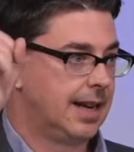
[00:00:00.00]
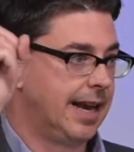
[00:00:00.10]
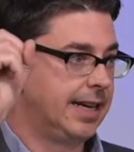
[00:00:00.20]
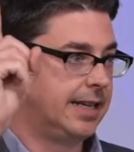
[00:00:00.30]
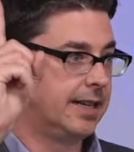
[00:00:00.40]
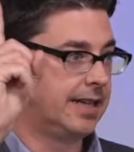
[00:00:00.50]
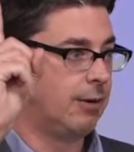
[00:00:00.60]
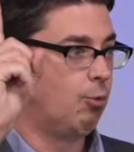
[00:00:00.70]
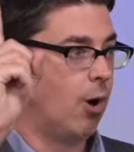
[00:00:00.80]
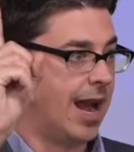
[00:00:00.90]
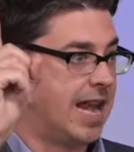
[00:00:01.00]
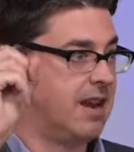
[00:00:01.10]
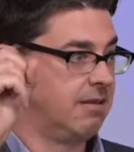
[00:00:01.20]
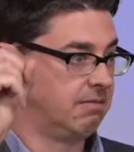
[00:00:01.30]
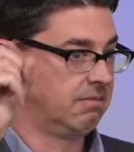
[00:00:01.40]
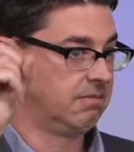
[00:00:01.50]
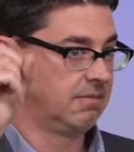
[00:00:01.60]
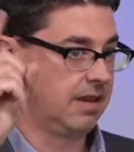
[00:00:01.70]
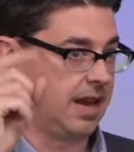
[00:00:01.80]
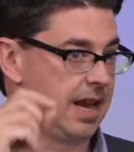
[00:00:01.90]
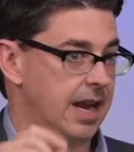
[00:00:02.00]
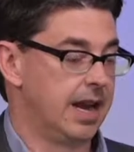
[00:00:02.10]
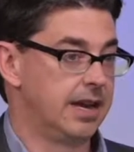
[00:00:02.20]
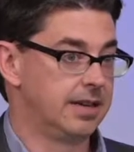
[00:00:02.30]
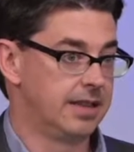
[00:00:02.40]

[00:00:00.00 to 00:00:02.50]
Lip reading: I need to see 1. And